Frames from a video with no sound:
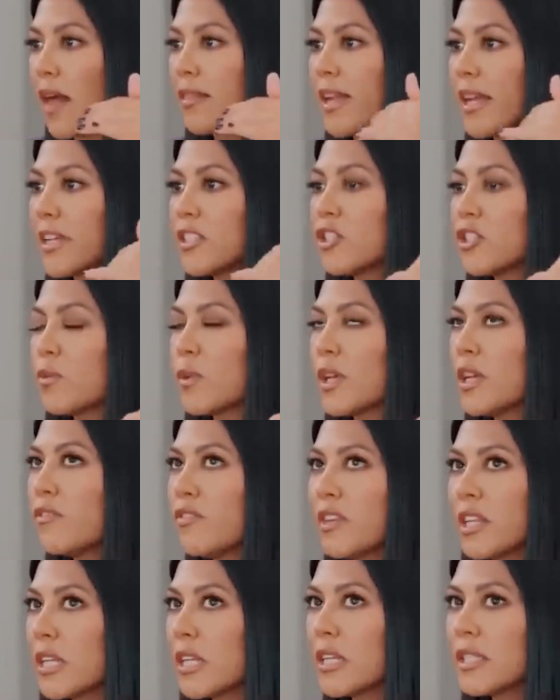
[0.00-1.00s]
it again
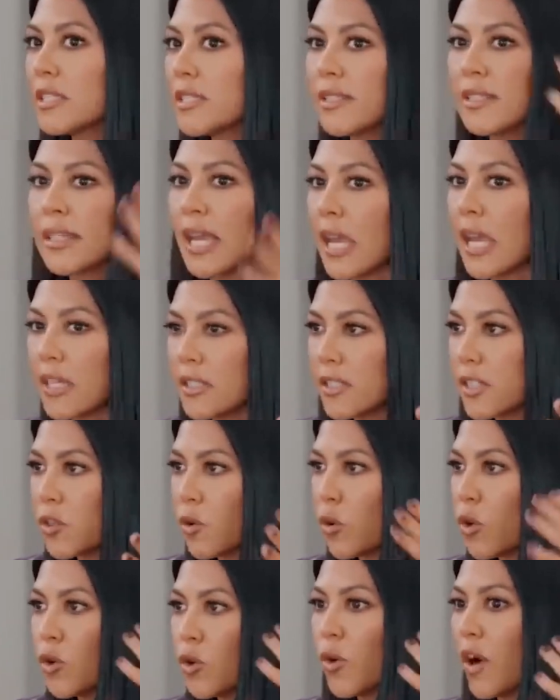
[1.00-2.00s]
seemed like Kim would much
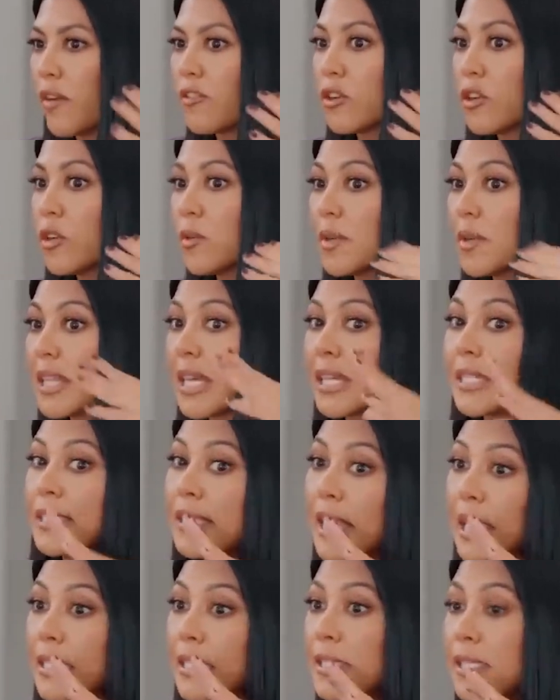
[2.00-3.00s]
rather be anywhere
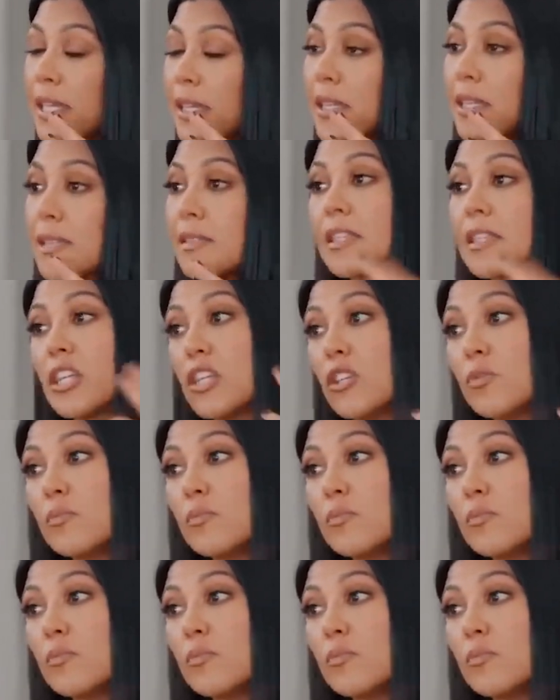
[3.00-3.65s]
else. She was